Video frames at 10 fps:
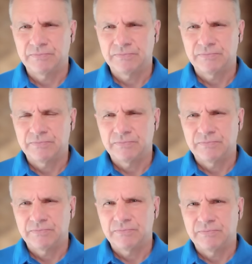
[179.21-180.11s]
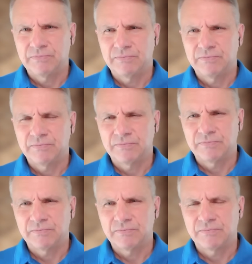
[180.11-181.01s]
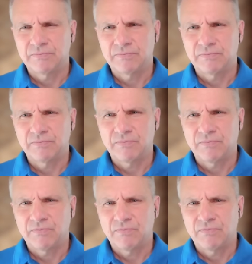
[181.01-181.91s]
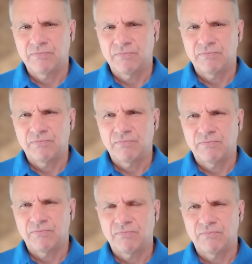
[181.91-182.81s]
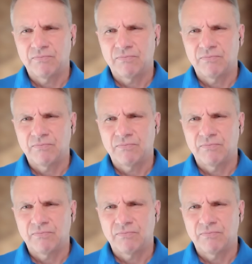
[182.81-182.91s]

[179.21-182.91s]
No words are spoken by the person on screen.